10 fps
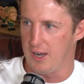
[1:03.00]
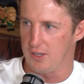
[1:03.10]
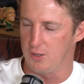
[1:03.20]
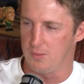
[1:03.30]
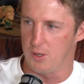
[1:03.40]

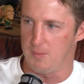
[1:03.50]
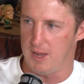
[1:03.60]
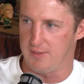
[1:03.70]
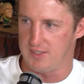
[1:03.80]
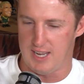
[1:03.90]
who
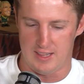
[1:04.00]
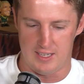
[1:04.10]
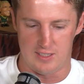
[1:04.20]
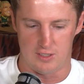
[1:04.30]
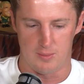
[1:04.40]
benefits out of
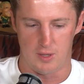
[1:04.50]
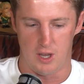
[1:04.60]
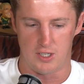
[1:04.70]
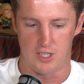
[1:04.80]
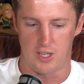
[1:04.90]
this in
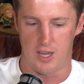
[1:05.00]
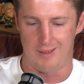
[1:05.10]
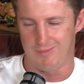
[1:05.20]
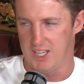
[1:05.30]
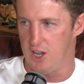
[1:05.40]
Supercoach? And you
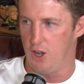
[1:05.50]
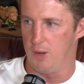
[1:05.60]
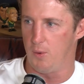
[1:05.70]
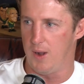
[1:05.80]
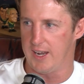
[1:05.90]
go, Lehi
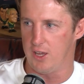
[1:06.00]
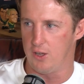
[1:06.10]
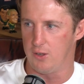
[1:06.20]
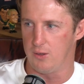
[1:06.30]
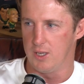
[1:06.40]
Hopoate,
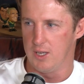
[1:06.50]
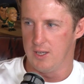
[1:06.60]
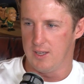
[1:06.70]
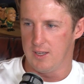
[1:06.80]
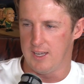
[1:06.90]
who
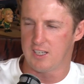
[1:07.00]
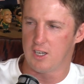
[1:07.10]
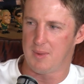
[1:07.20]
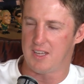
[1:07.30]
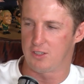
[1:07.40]
he's
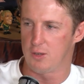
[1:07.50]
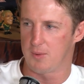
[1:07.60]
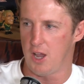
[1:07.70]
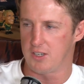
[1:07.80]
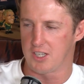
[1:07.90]
going to be a
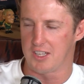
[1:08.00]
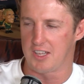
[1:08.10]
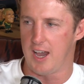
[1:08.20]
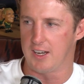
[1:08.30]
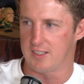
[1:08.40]
Supercoach
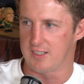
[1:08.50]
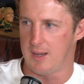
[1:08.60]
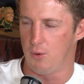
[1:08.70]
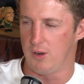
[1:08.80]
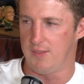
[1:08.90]
gun at
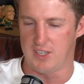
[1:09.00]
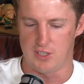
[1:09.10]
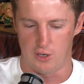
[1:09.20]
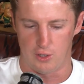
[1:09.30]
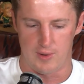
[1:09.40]
some point, if he's
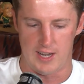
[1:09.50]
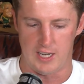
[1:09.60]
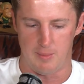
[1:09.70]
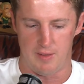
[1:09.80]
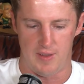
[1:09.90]
not
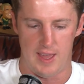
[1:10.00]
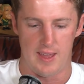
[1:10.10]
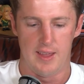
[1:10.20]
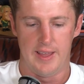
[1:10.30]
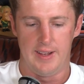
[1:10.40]
already, to be
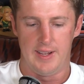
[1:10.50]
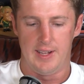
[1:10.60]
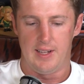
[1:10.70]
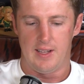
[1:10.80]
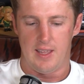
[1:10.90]
fair.
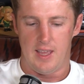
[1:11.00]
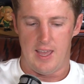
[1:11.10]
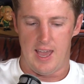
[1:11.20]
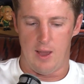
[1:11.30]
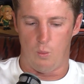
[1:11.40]

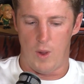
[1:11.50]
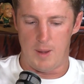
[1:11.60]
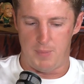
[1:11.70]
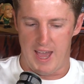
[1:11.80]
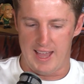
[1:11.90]

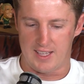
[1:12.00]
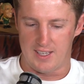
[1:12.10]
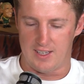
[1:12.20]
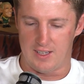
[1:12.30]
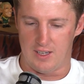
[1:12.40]
Went
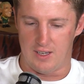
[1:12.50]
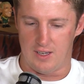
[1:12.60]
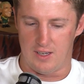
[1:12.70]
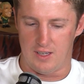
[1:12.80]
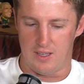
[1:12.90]
back
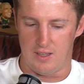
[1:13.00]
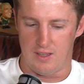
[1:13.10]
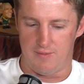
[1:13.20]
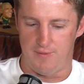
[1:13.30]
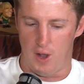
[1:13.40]

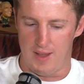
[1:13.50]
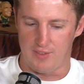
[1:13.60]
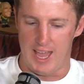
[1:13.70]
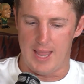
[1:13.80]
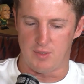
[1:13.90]

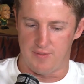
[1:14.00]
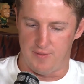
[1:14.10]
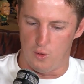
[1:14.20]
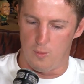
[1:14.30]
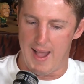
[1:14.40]
5 games at
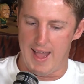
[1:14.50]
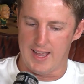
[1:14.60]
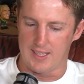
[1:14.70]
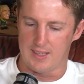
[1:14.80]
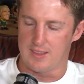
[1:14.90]

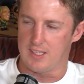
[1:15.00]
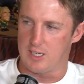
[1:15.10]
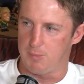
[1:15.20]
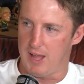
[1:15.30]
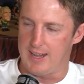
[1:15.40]
fullback that
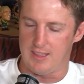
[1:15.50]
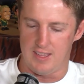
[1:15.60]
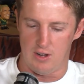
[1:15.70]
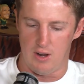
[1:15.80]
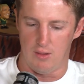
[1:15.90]
he's played in
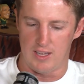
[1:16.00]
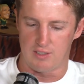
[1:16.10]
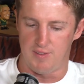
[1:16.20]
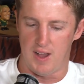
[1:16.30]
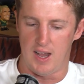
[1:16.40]
the NRL
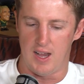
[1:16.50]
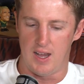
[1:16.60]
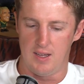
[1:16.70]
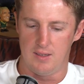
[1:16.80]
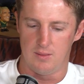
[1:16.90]
thus
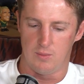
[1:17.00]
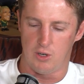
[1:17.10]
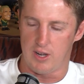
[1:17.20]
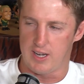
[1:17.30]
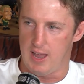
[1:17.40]
far. What
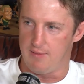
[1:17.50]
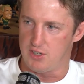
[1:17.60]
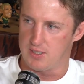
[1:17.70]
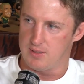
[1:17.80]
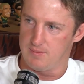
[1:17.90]
do you reckon he averages?